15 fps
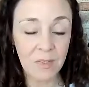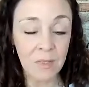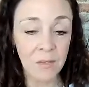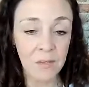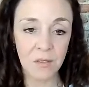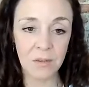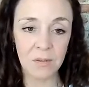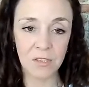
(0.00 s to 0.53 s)

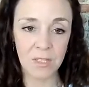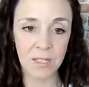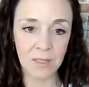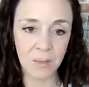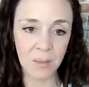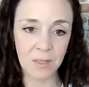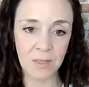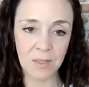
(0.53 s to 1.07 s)
do your shadow
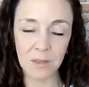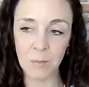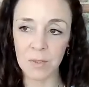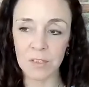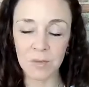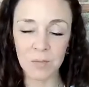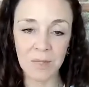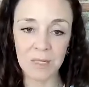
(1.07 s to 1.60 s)
work,
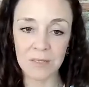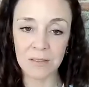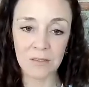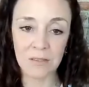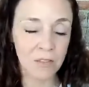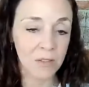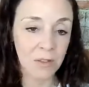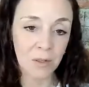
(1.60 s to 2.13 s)
which means
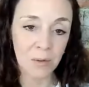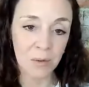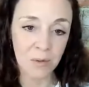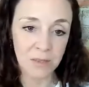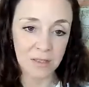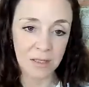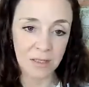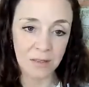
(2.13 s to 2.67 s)
to know
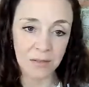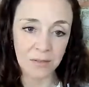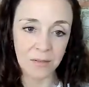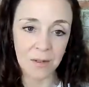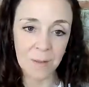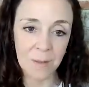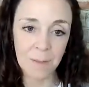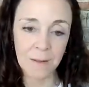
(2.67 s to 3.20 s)
yourself.
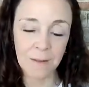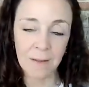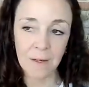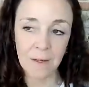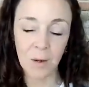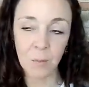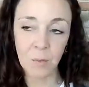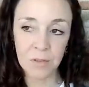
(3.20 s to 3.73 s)

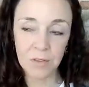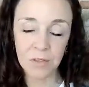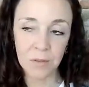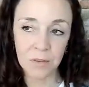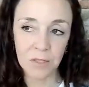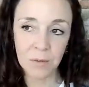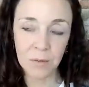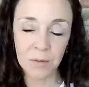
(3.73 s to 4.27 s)
And once you
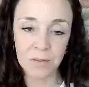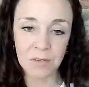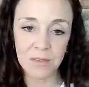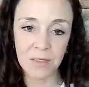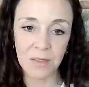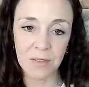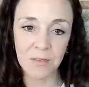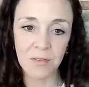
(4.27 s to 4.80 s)
know
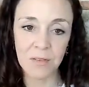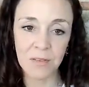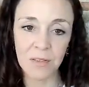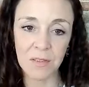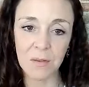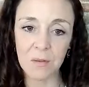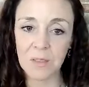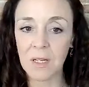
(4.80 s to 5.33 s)
yourself,
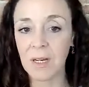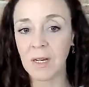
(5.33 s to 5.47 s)
you